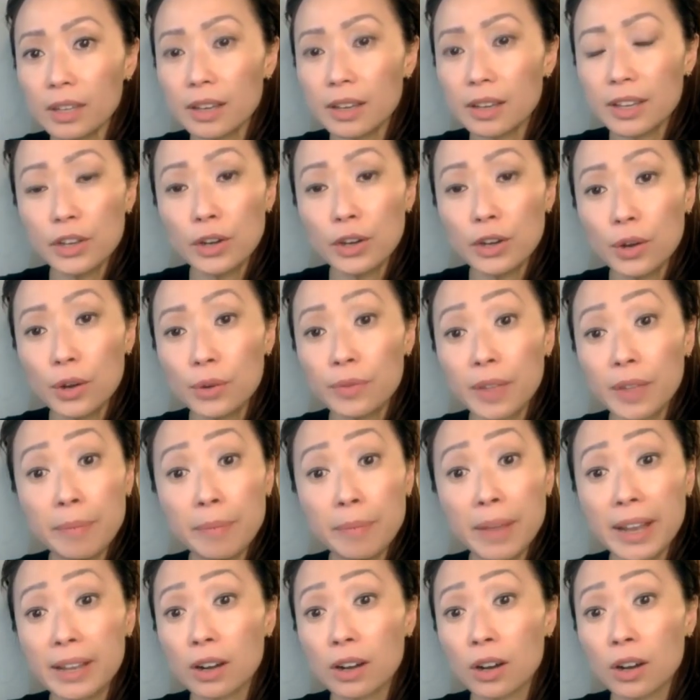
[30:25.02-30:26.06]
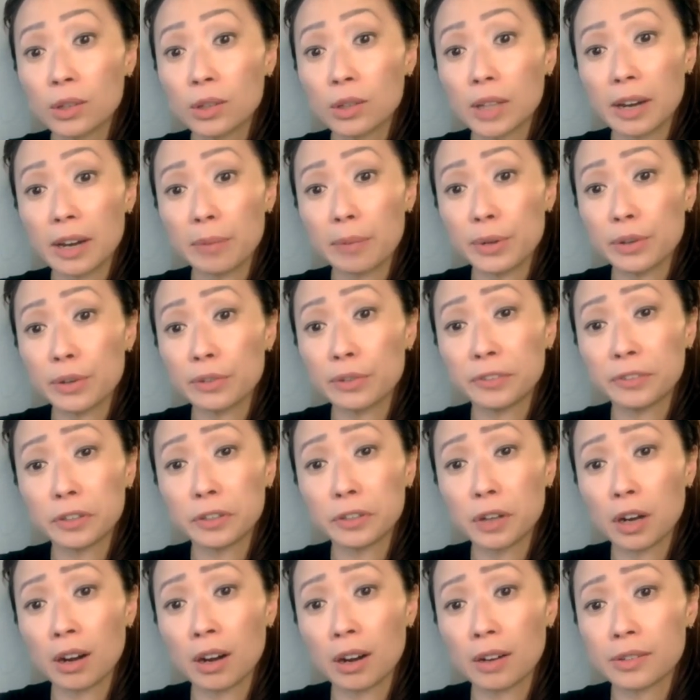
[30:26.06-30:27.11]
you know they make a whole lot of beautiful
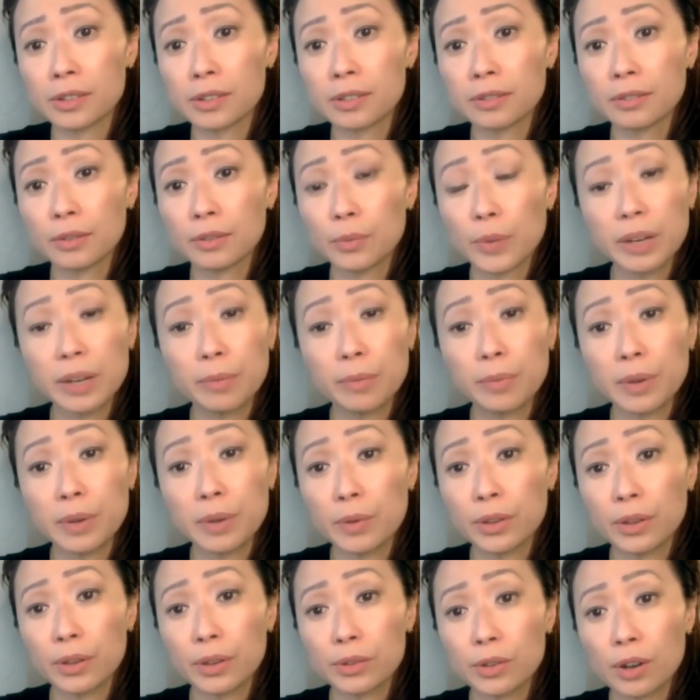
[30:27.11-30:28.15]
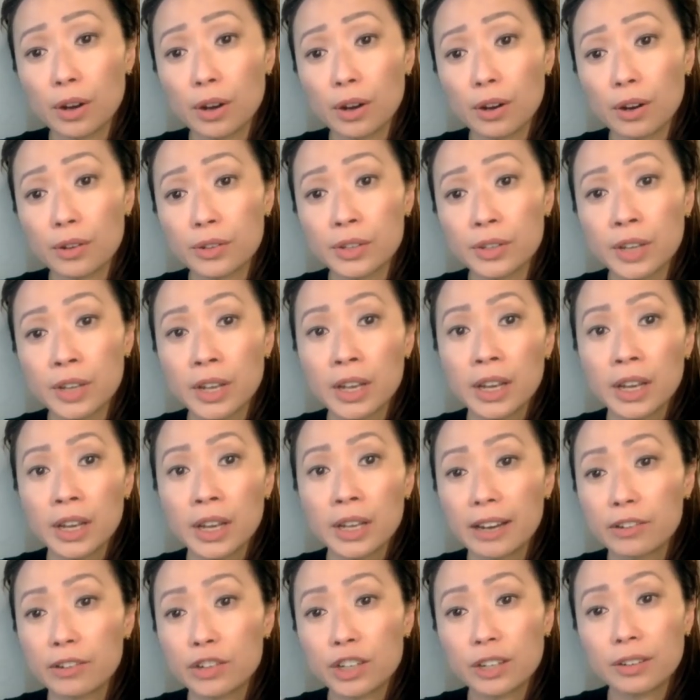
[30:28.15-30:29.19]
cars we compete with those cars
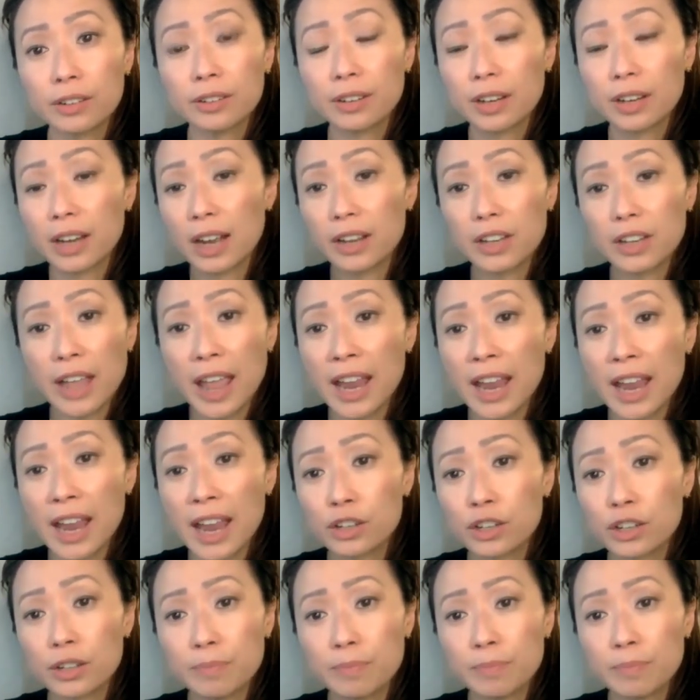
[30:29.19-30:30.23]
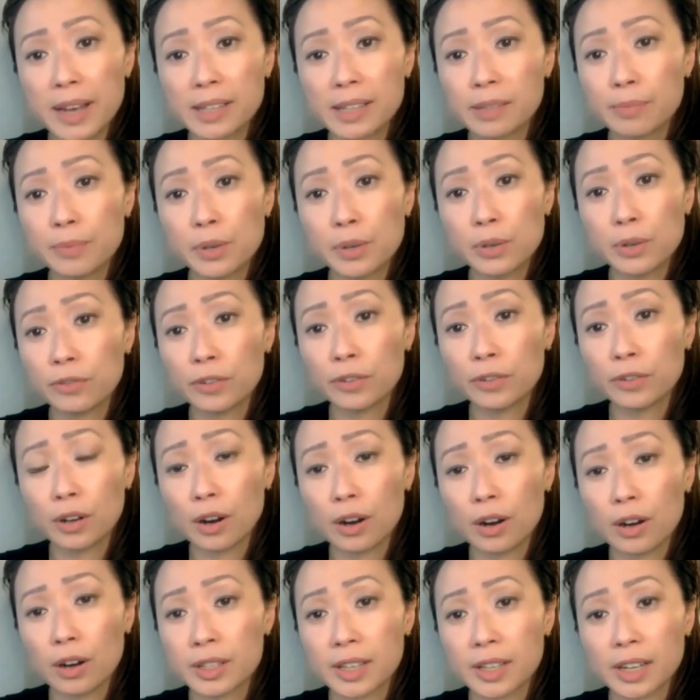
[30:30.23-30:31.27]
now mm-hmm. asia makes a beautiful
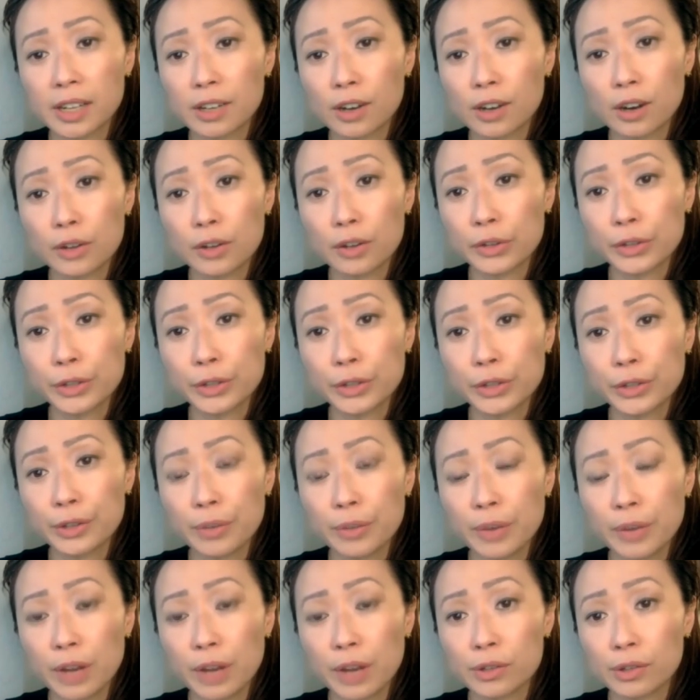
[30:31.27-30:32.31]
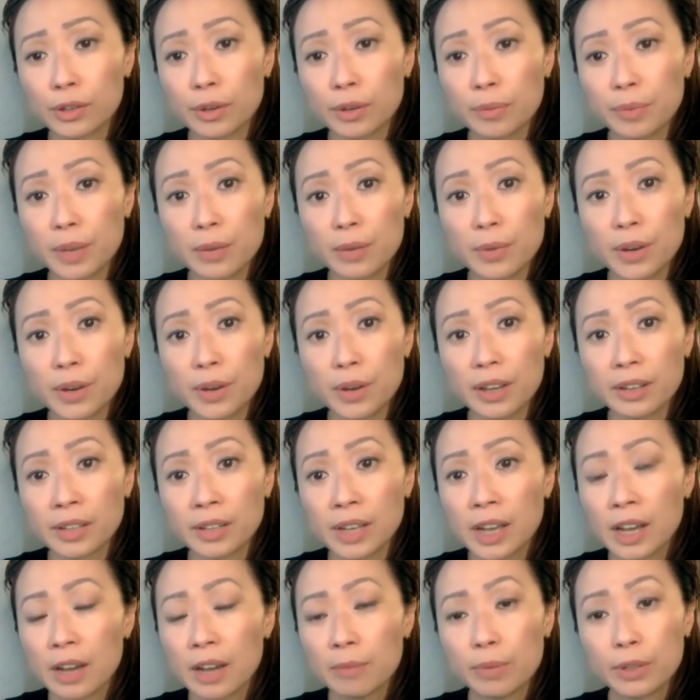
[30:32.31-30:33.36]
car set of cars too that we also compete with
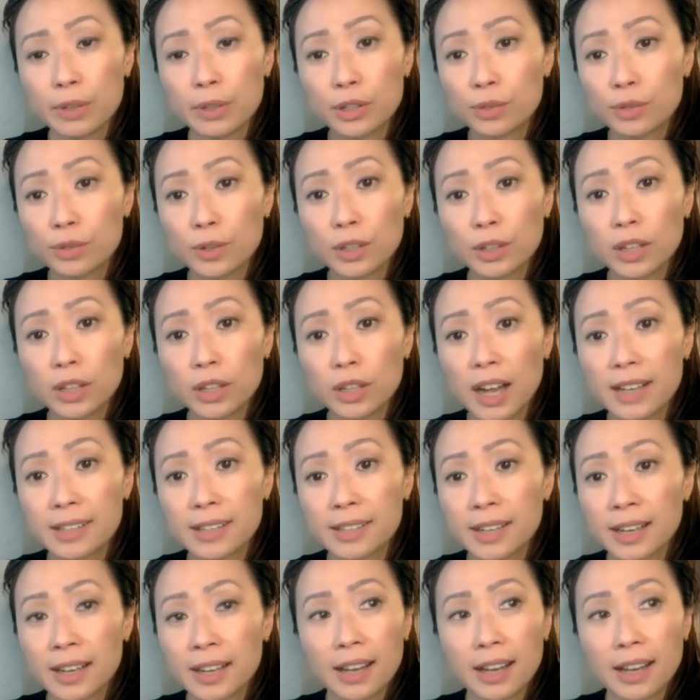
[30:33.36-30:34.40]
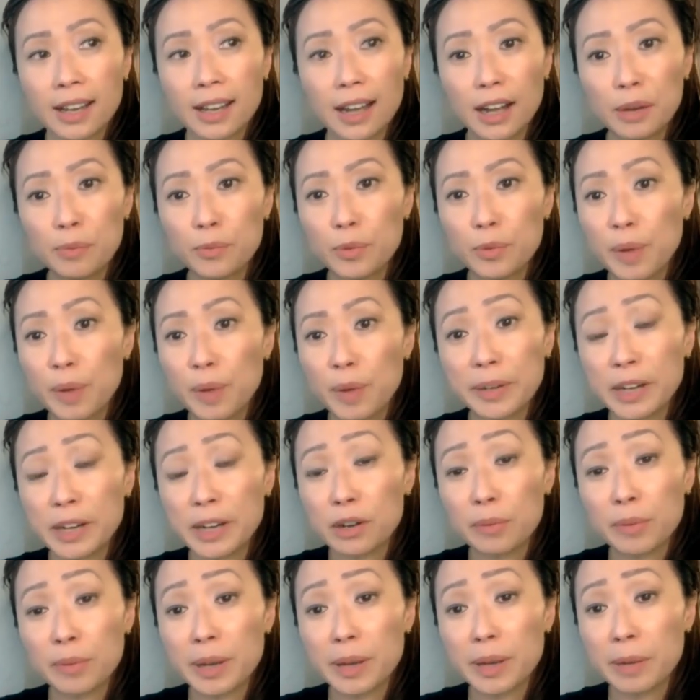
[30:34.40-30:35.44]
but just realize um, we're probably not
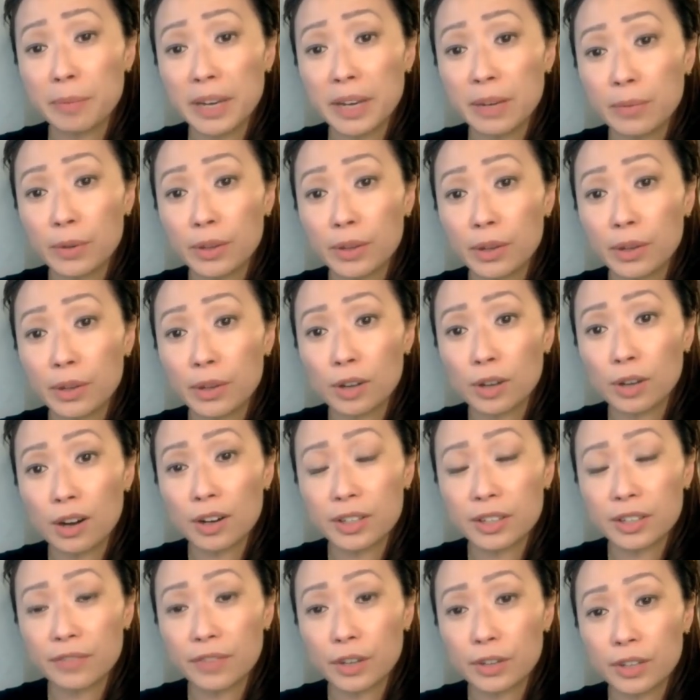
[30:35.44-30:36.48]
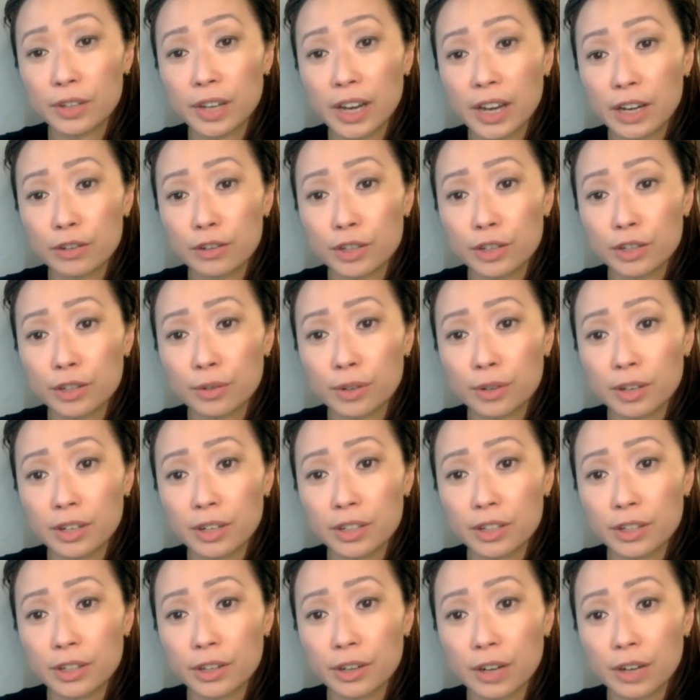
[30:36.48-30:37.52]
going to be competing with those cars if there's an energy
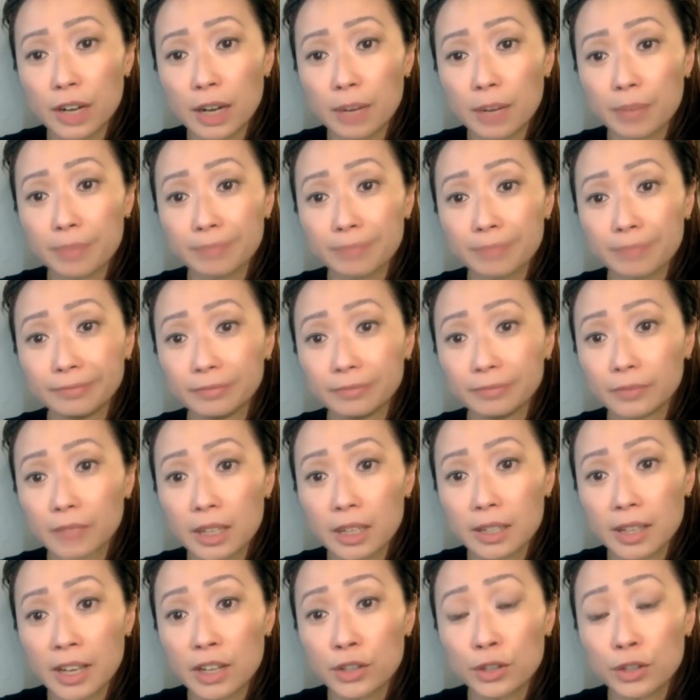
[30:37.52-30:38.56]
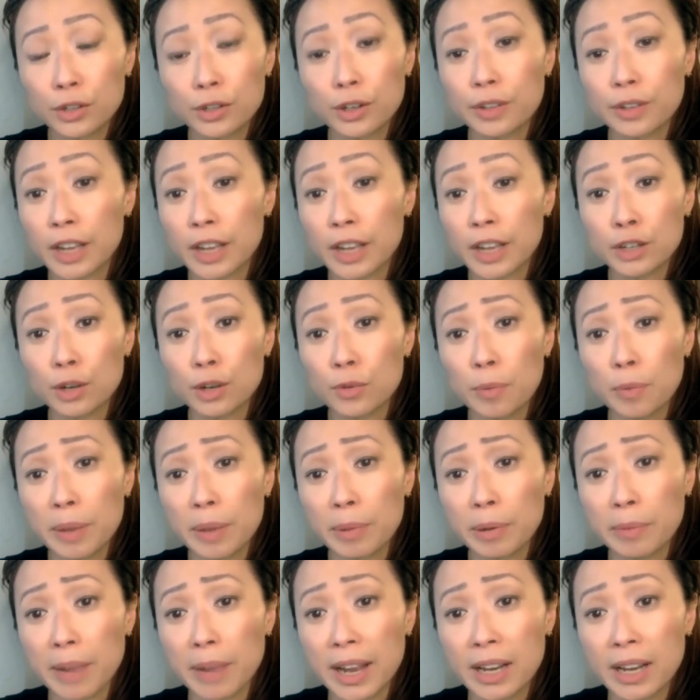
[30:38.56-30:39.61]
shortage in europe because they sure they sure won't be
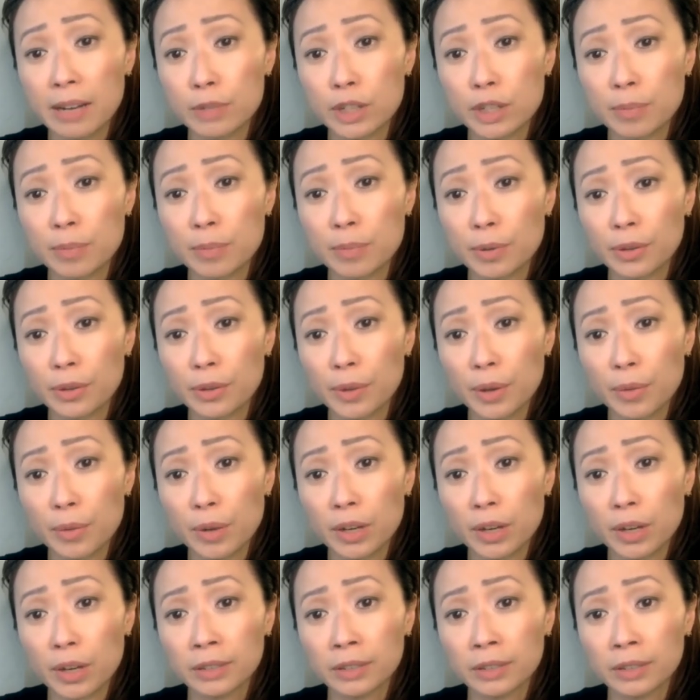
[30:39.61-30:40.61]
able to make them cheaper than we will